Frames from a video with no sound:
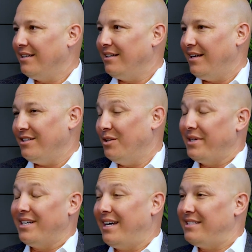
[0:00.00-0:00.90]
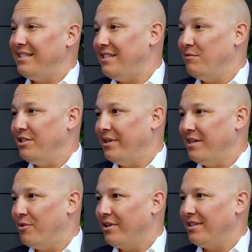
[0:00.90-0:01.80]
And you don't need an IT team to do it
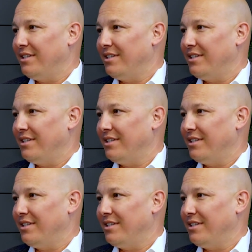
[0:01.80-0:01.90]
anymore.